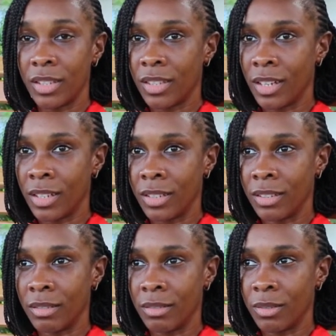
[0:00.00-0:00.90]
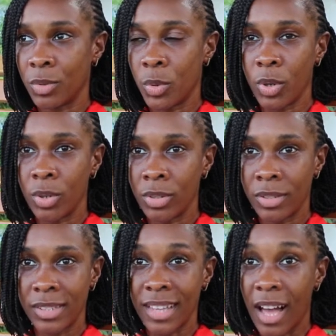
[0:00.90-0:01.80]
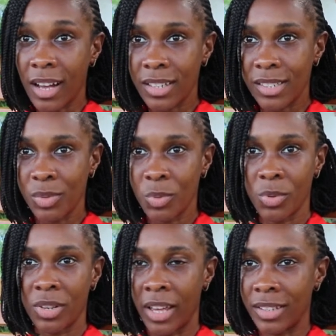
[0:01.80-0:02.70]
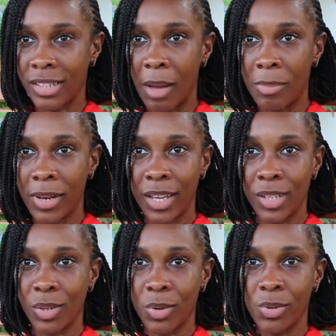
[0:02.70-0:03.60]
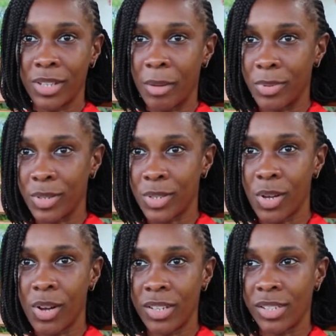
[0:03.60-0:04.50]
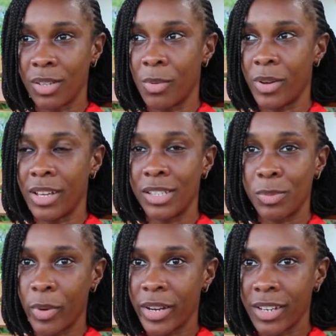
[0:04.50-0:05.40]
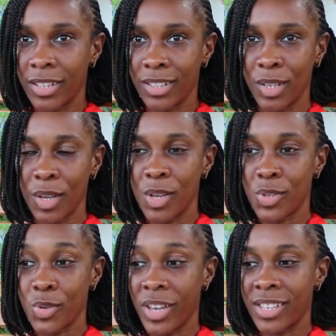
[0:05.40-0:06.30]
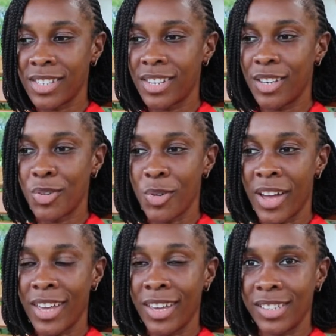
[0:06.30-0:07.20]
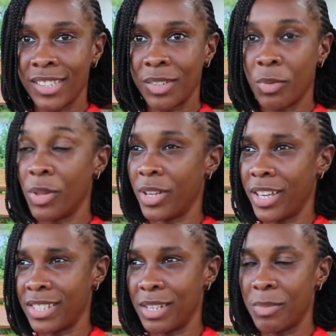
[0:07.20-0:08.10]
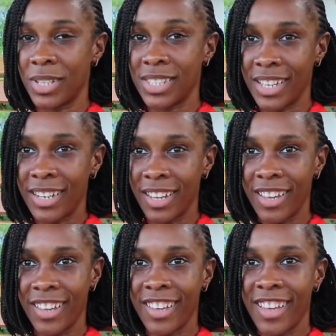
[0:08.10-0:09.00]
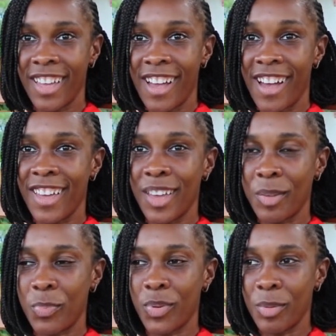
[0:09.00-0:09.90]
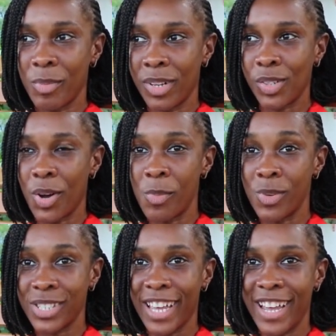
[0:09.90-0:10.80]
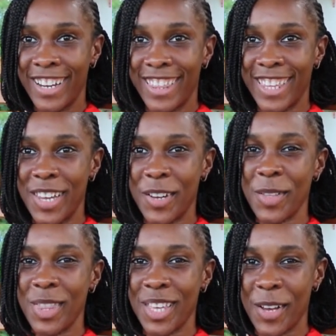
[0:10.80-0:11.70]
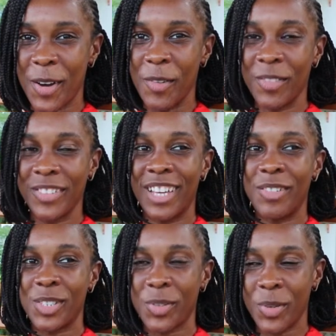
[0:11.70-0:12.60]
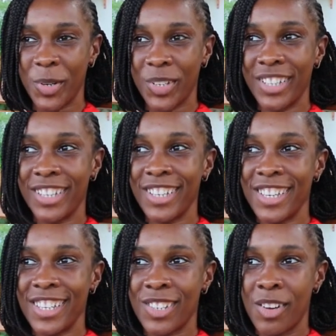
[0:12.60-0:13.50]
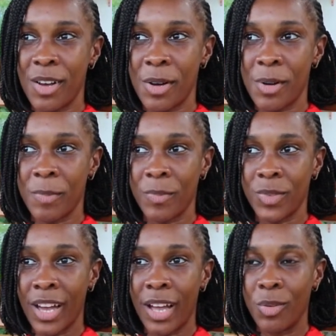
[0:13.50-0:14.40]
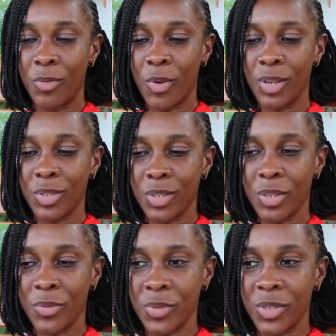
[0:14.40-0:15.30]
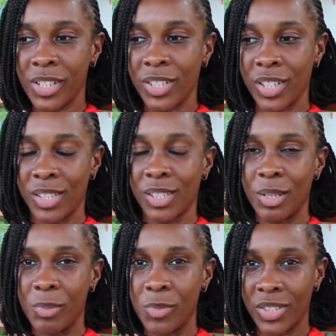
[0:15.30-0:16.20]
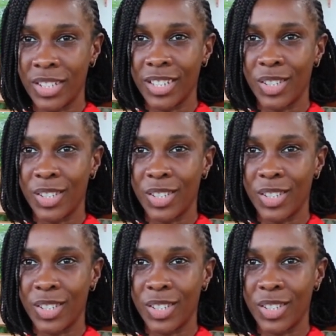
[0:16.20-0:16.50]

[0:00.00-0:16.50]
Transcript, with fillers: the Creole snacks like tablet or golden apple in sauce or whether it's bread nut. So yesterday, you know, I ate, well not yesterday, but Sunday, I ate pretty much almost anything you could think of that was Creole. So um, yeah, I look forward to the food and just the music in